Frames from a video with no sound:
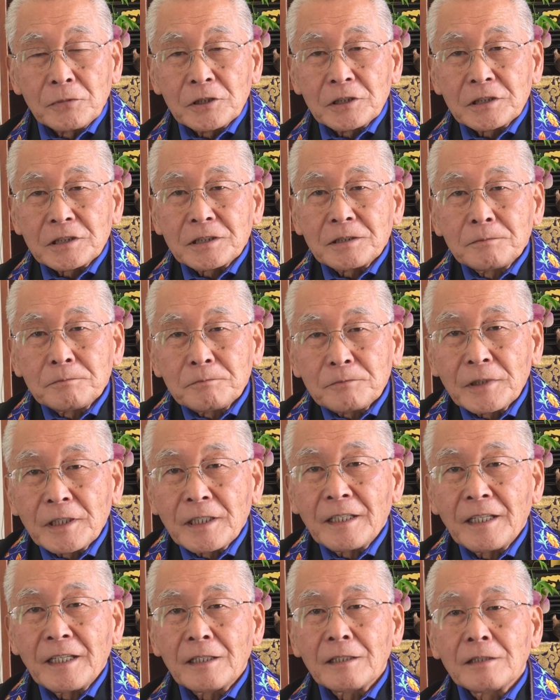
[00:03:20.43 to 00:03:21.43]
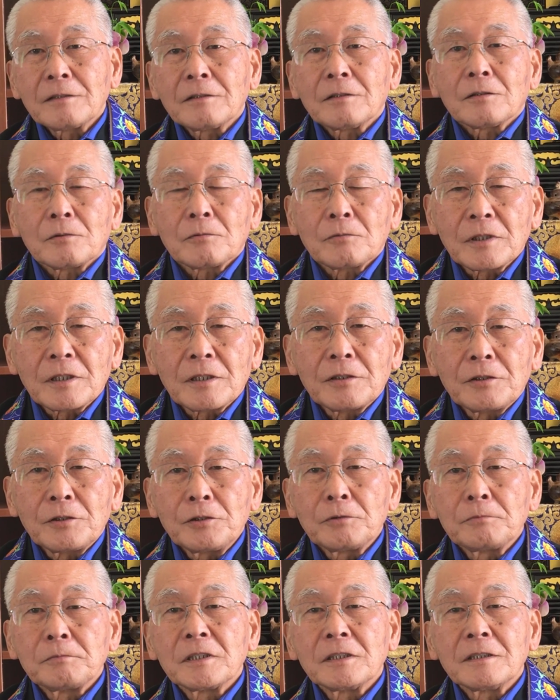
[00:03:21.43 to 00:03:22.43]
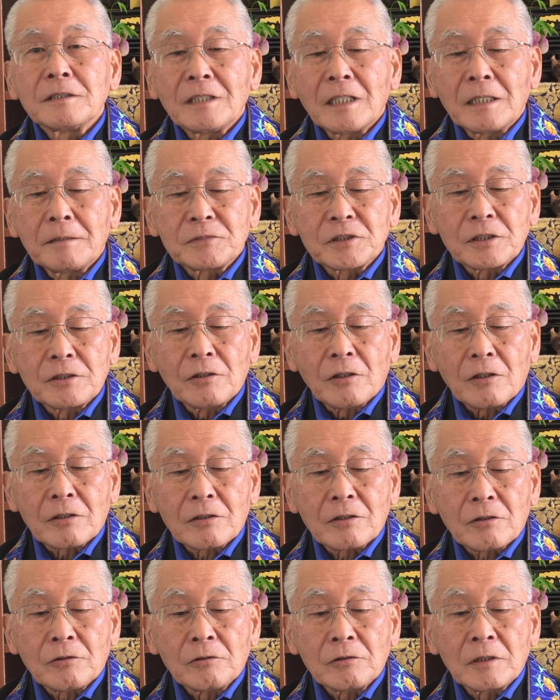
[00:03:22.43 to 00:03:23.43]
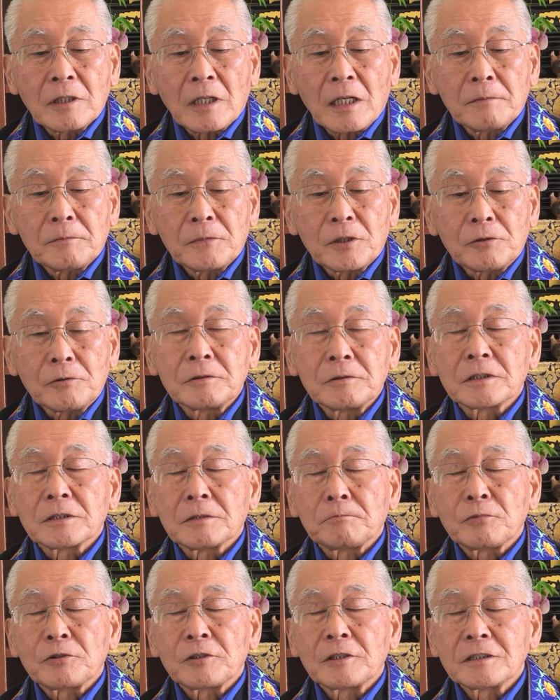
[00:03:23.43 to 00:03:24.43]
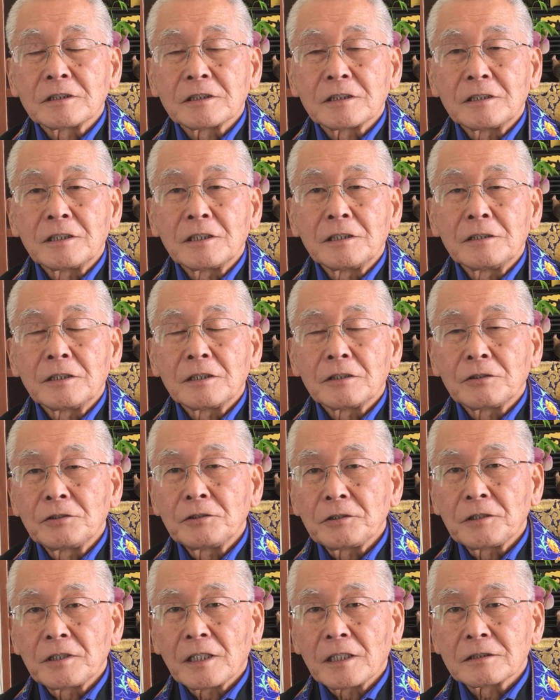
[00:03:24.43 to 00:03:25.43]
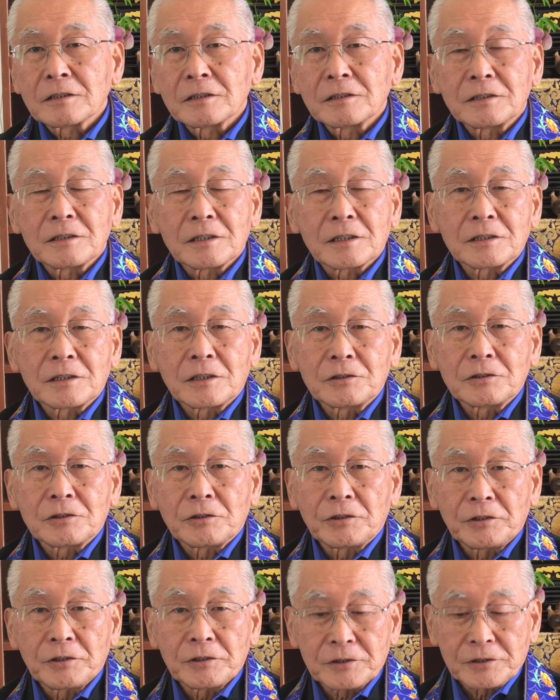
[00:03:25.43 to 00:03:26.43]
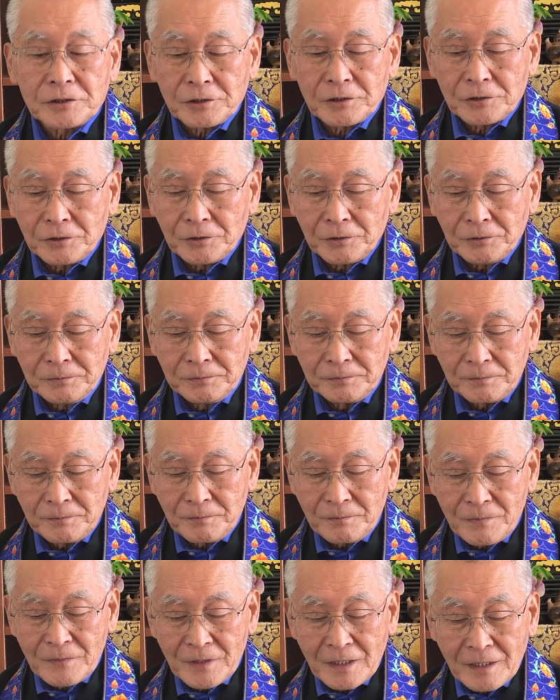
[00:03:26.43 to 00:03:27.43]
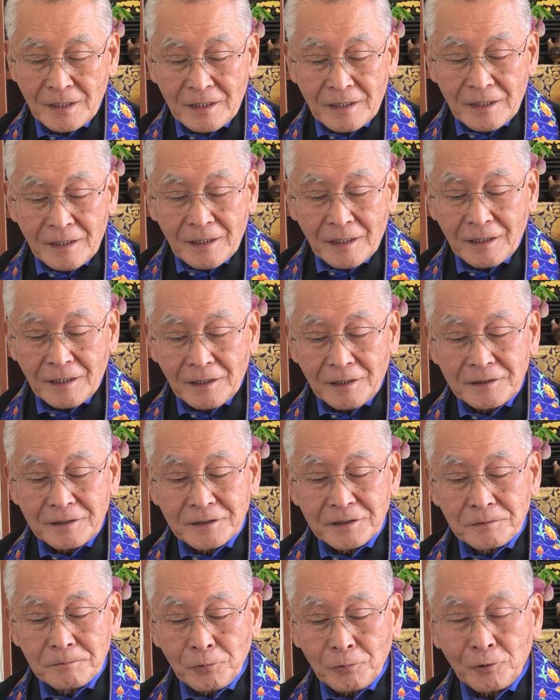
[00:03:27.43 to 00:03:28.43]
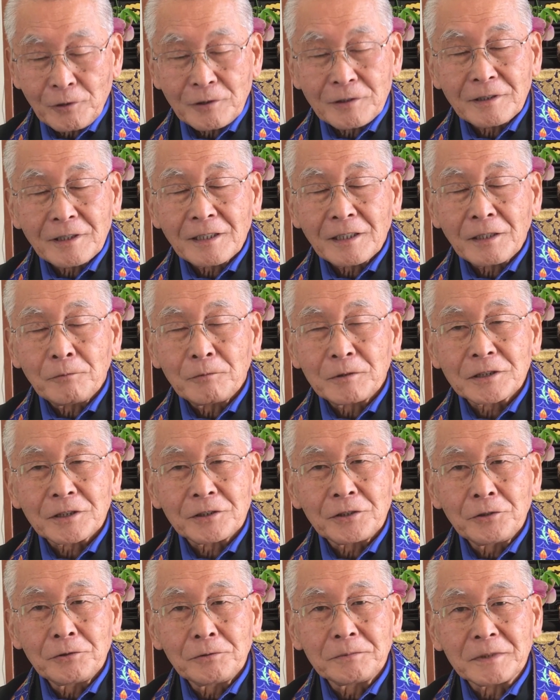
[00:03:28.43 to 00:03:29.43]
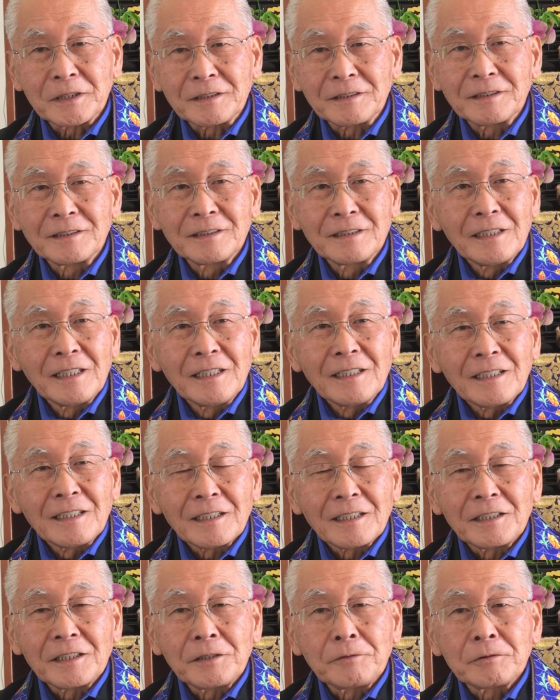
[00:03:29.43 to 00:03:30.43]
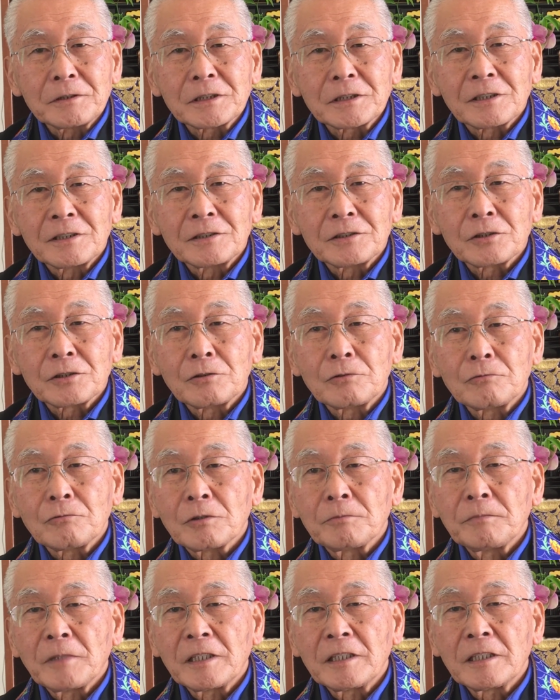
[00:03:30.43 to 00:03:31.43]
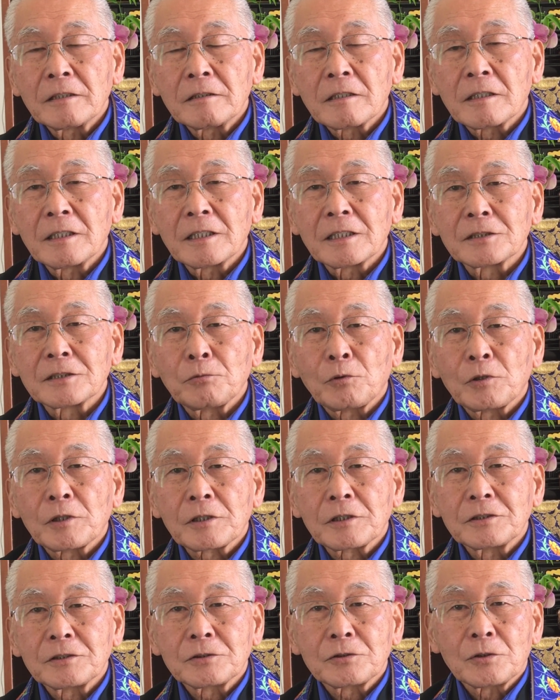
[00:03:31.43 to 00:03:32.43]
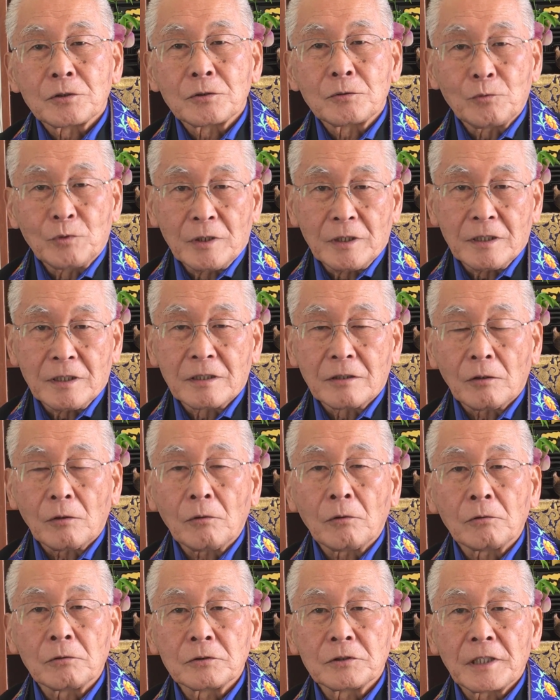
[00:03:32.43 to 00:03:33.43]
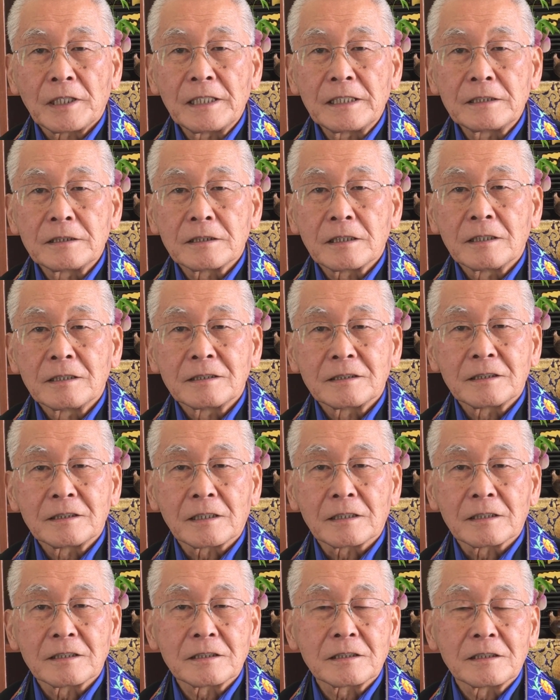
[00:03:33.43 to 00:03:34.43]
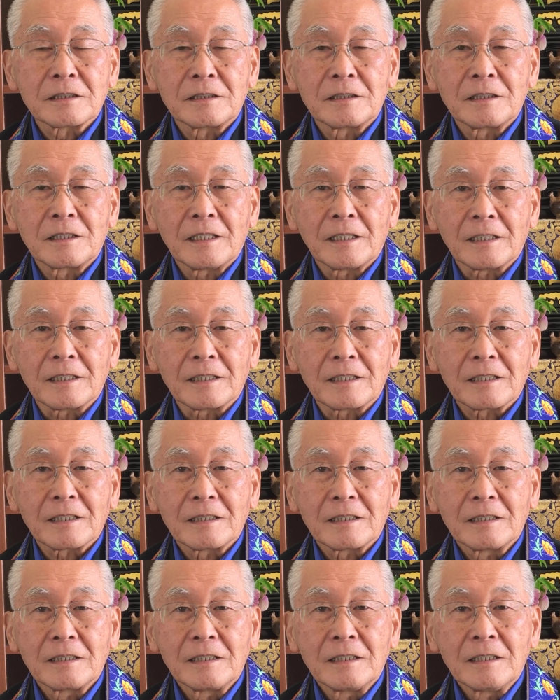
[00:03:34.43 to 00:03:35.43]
Buddhism began with a human named Siddhartha Gautama, who was a prince in India two thousand six hundred years ago. Uh, it's important that he was a human. Uh, he was concerned with many of the things we're concerned with, old age, sickness, and death.